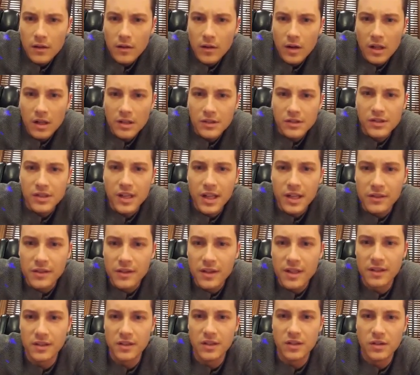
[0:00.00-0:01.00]
Well, I'll just answer
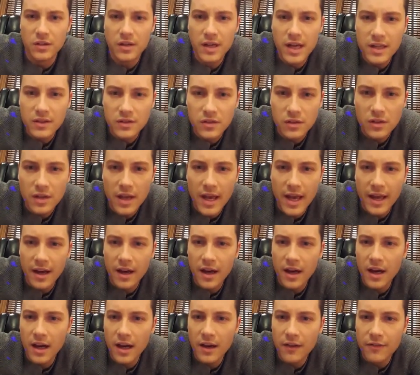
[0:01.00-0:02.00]
this. Did you guys,
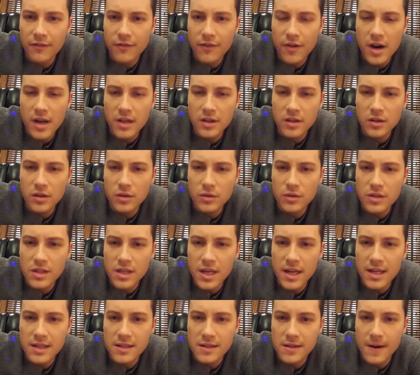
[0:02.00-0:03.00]
Fred Yu
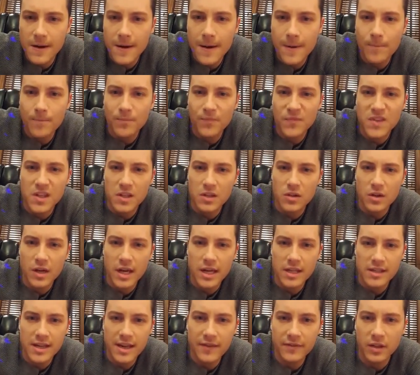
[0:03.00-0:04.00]
says, did you
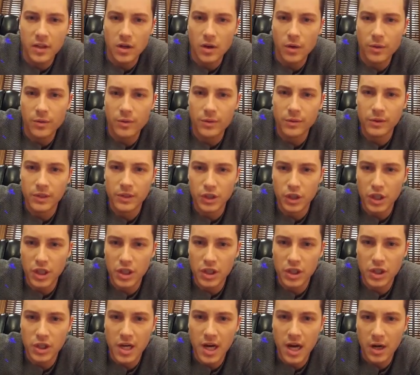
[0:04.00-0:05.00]
guys have to go through
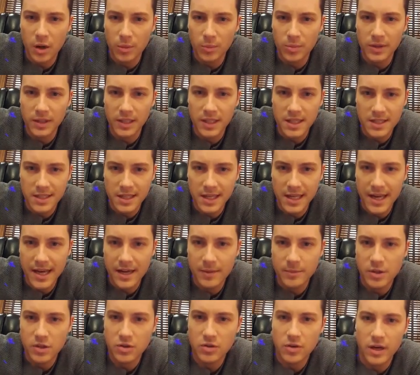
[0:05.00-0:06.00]
legit Chicago Police
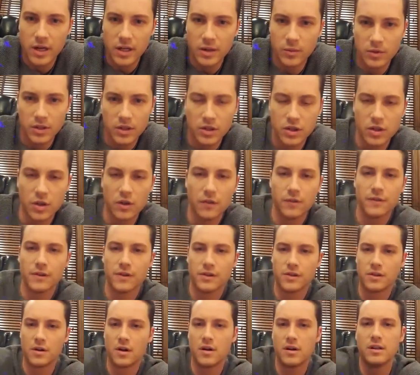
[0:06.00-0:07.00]
Academy training when the show
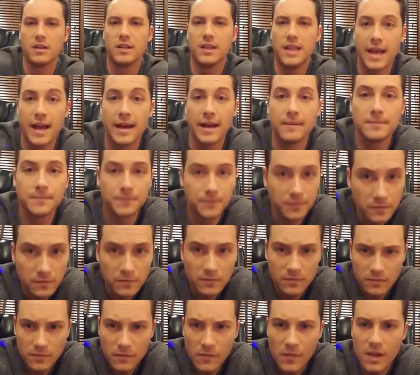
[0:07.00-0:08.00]
first started? Yeah,
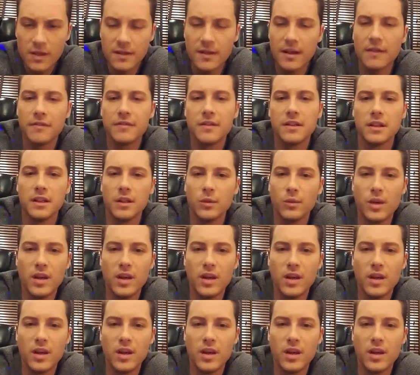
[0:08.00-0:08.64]
definitely.